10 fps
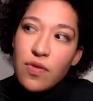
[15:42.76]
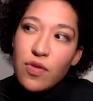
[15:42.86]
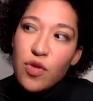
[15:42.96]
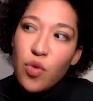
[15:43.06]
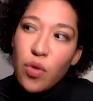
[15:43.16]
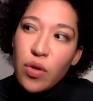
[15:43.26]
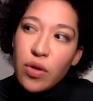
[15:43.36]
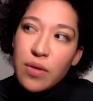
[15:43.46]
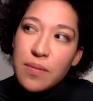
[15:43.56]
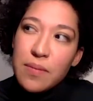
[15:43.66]

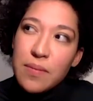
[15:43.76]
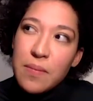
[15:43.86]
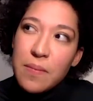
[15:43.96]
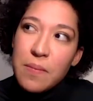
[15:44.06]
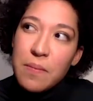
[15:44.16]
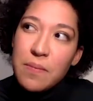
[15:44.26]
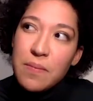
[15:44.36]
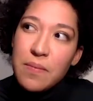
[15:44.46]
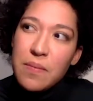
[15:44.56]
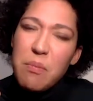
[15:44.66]
your
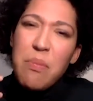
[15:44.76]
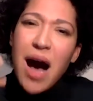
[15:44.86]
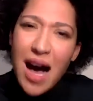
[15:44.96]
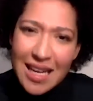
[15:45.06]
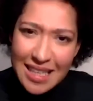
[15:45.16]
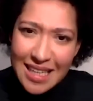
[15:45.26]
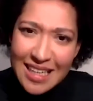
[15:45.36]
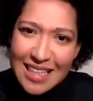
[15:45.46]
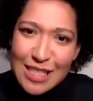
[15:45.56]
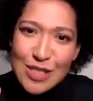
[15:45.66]
body
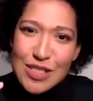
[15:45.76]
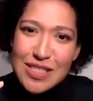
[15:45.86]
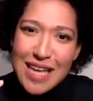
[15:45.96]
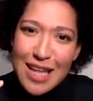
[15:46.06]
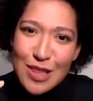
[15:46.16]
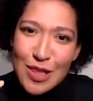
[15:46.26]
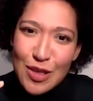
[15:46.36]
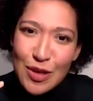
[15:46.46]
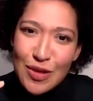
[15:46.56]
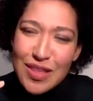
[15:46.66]
is and
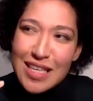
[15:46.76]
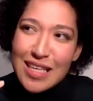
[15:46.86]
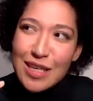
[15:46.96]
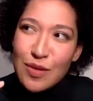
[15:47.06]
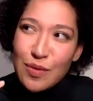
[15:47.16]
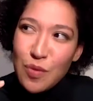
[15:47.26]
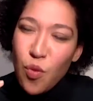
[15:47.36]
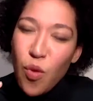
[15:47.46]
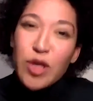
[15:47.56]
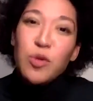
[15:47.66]
the the
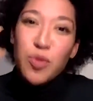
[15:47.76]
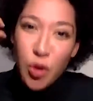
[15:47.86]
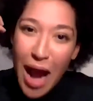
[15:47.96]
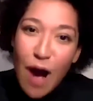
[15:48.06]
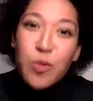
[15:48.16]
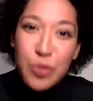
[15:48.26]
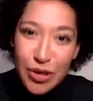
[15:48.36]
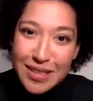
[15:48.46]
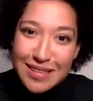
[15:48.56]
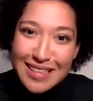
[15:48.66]
what you your
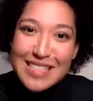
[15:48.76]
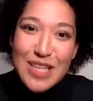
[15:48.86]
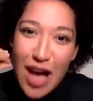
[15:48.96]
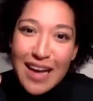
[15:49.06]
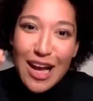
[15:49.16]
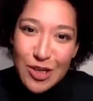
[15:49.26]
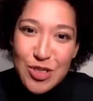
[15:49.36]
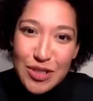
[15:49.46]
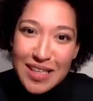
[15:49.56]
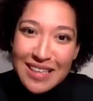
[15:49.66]
output is not
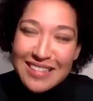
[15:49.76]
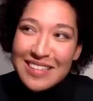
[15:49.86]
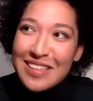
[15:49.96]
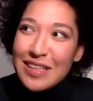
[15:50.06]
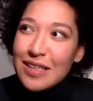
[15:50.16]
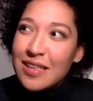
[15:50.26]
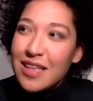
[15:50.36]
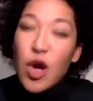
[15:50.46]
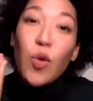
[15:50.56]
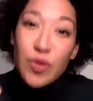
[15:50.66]
actually
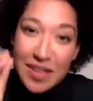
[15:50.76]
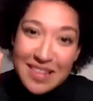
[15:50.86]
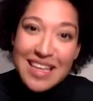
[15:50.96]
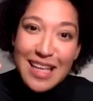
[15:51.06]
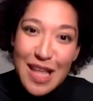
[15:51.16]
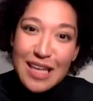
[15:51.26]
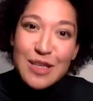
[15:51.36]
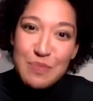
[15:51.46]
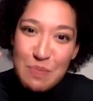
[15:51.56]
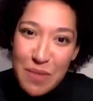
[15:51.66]
the only thing that
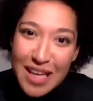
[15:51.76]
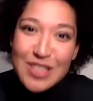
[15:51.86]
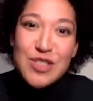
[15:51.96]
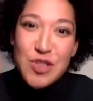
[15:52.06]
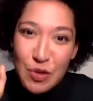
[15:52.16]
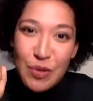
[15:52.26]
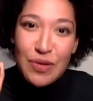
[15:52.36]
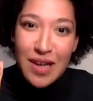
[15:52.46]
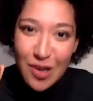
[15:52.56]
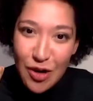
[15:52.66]
it makes you
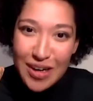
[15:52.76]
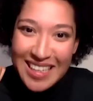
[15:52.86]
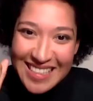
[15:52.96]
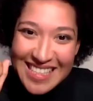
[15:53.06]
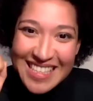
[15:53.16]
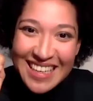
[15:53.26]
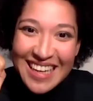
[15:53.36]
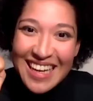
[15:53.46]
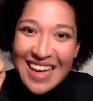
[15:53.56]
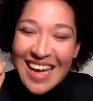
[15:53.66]
an artist
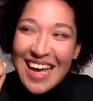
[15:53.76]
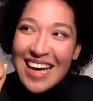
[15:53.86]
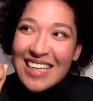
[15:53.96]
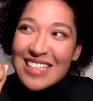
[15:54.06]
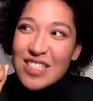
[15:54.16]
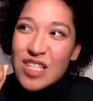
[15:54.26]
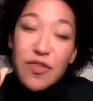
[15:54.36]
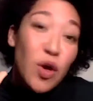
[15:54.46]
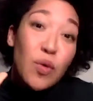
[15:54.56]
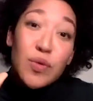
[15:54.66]
and it's not
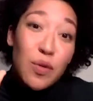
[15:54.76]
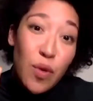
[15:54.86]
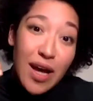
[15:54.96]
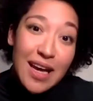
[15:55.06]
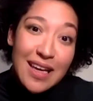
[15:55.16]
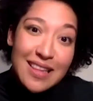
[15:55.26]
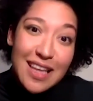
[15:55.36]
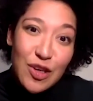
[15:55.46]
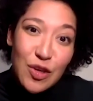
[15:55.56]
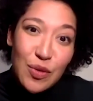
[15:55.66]
the only way
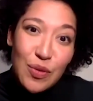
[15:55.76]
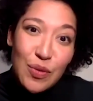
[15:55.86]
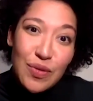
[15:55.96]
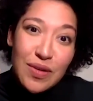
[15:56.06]
that you